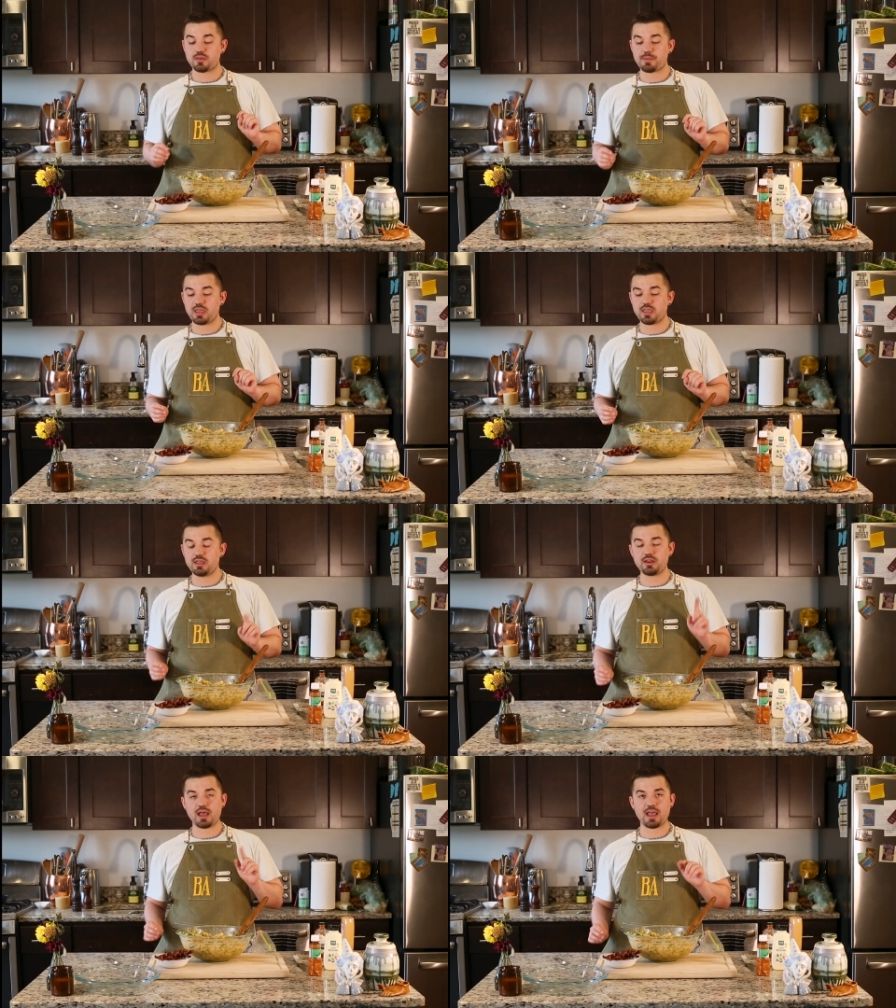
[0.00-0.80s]
The
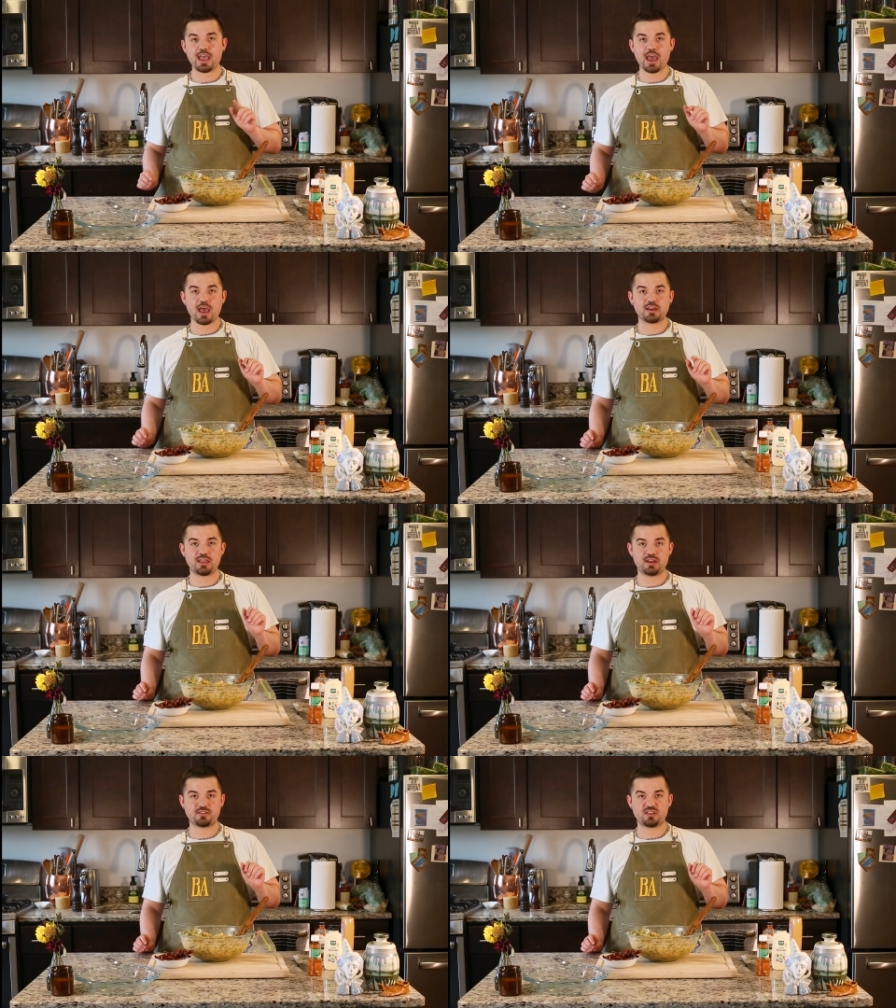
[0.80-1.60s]
bacon I add
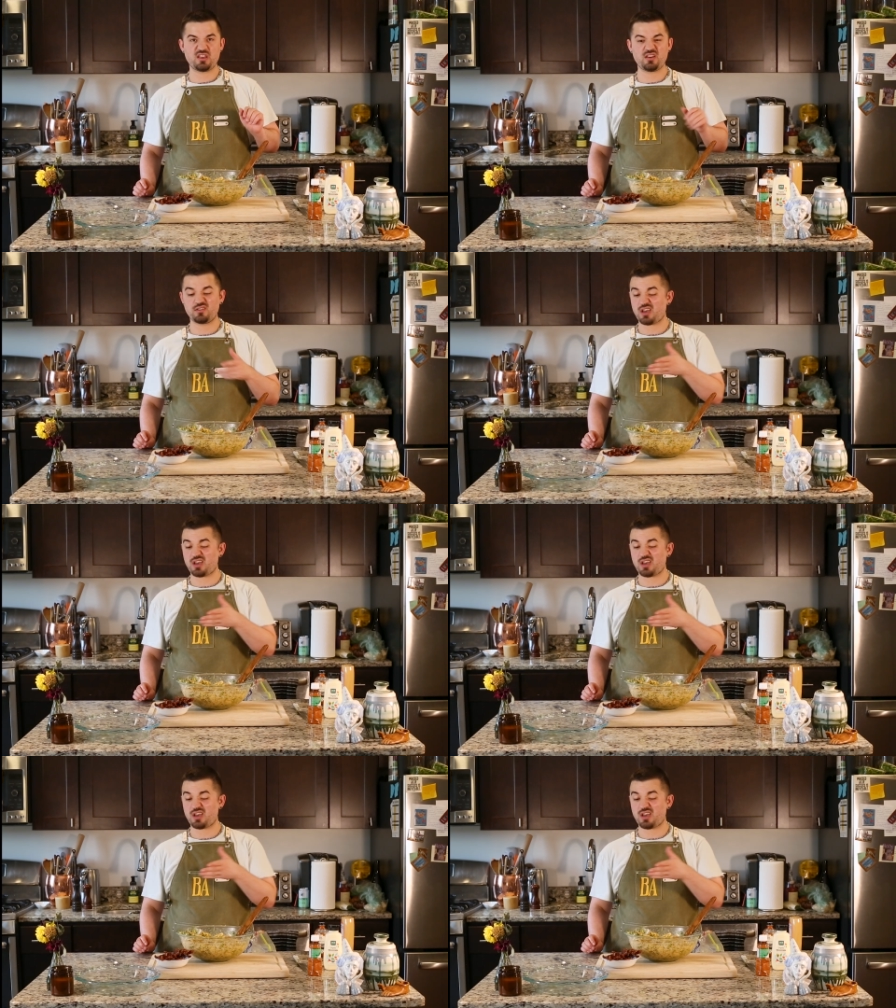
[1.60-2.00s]
in at the end.